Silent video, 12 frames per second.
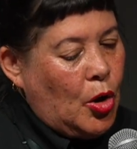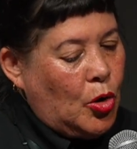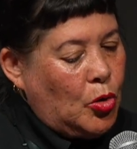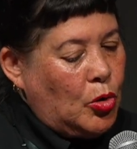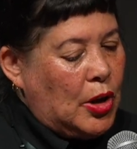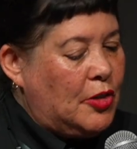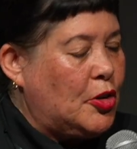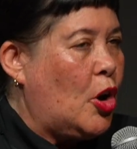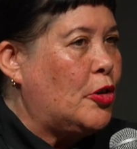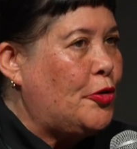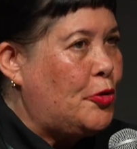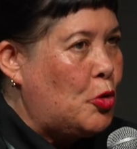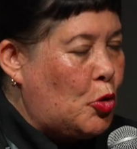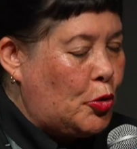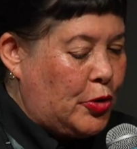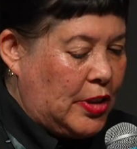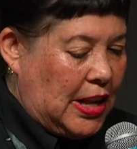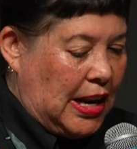who have kind of fought
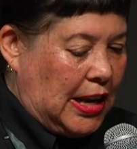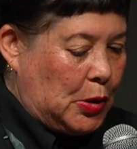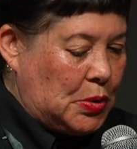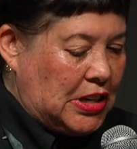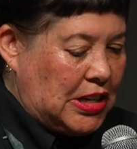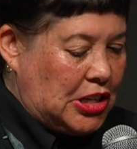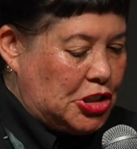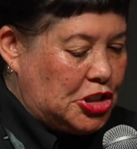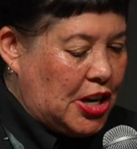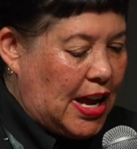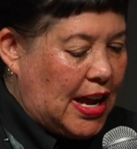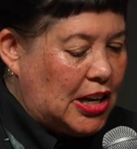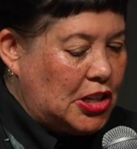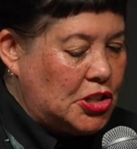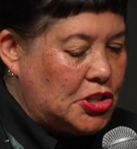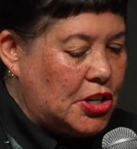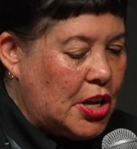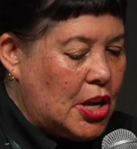for that equity and
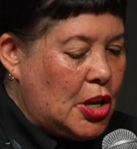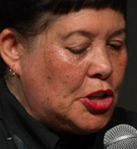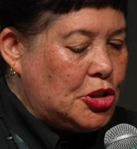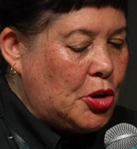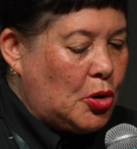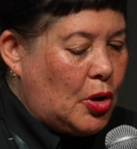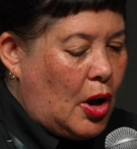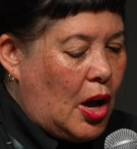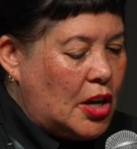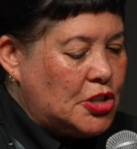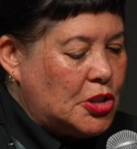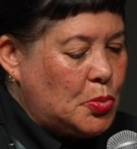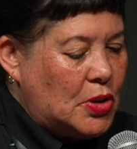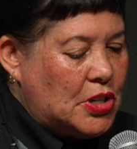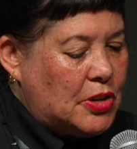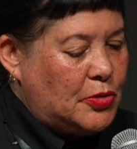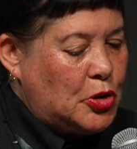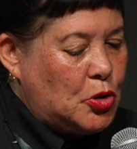change. So I just
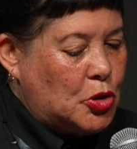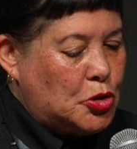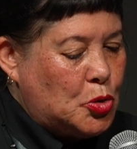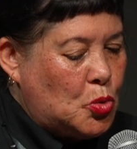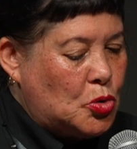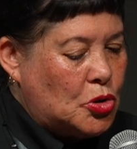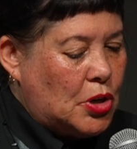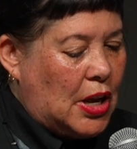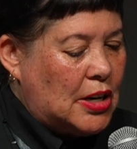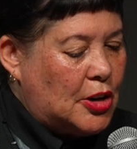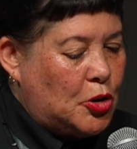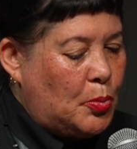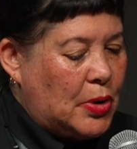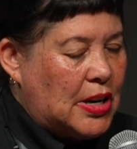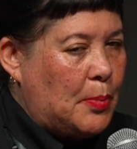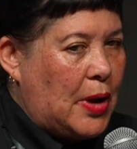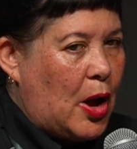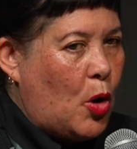wondered if you could talk a little bit
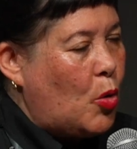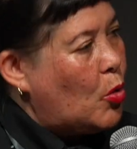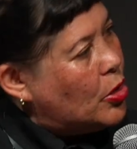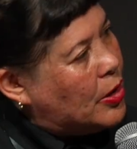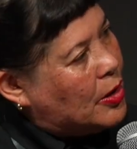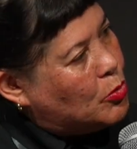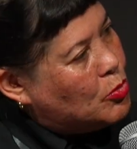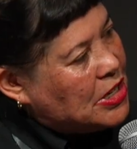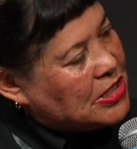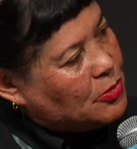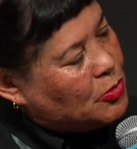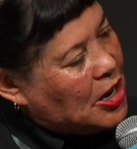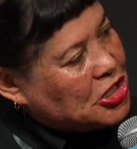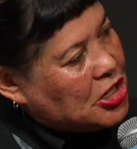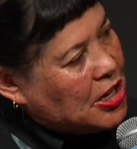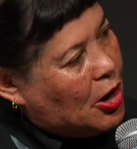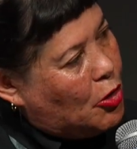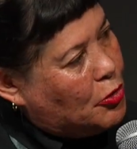about the
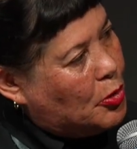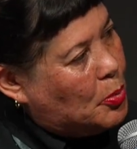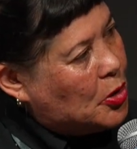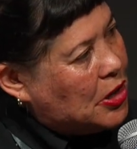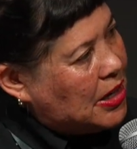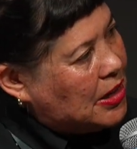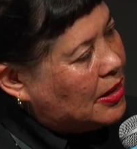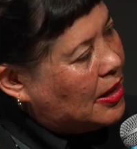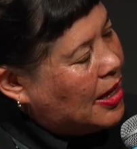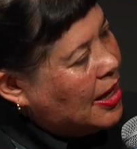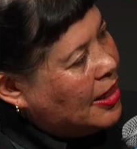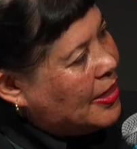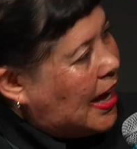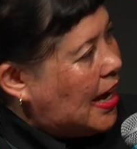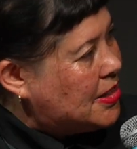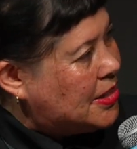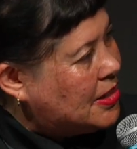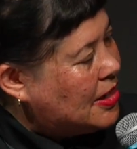rationale for putting
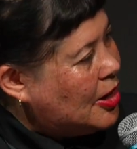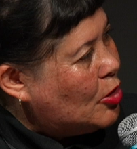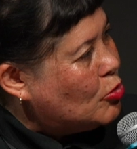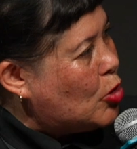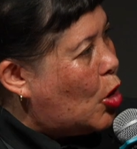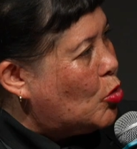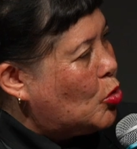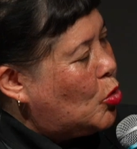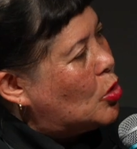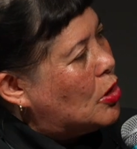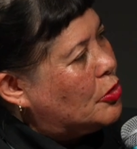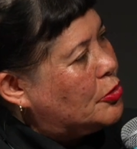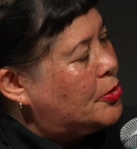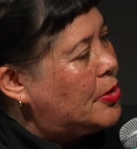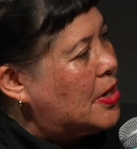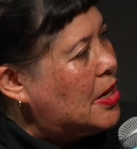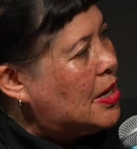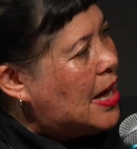that roll call of
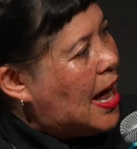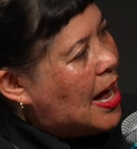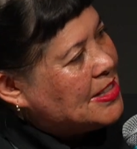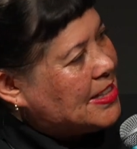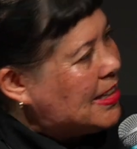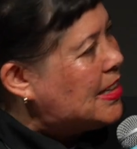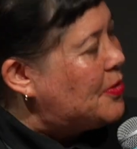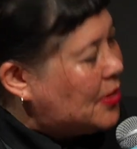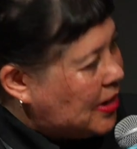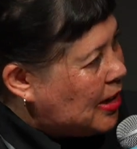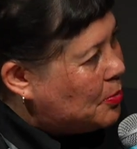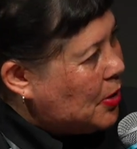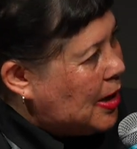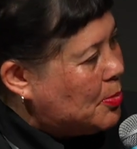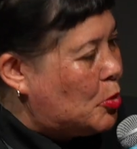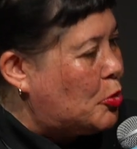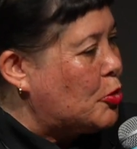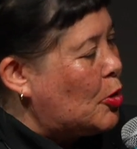significant
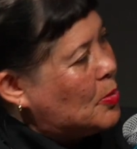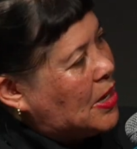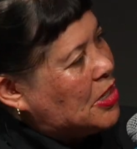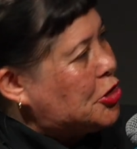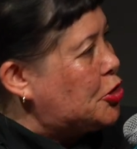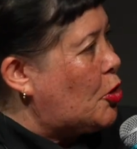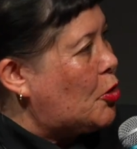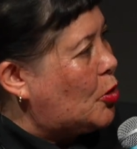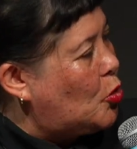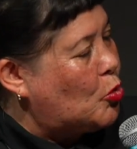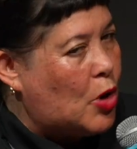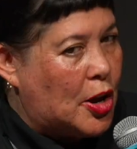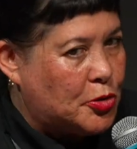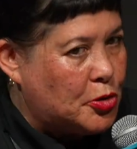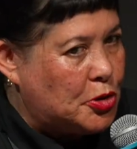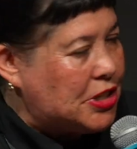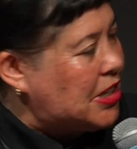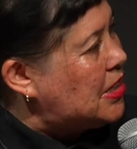people from historical right
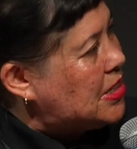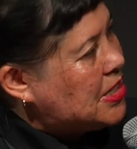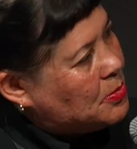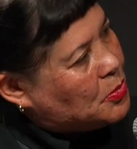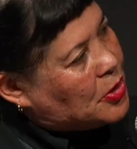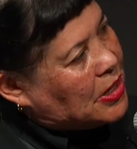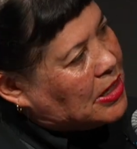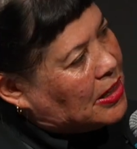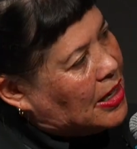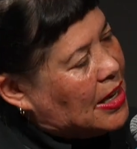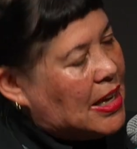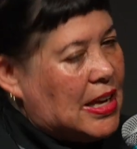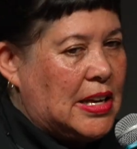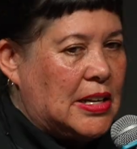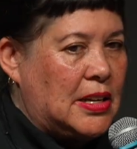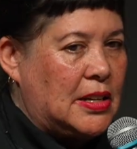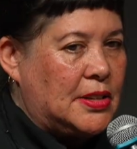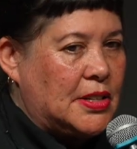through to contemporary
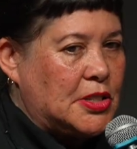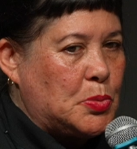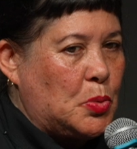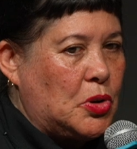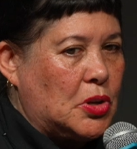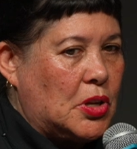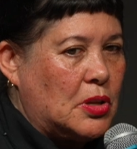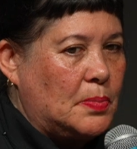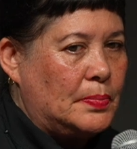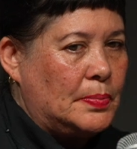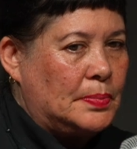in this work.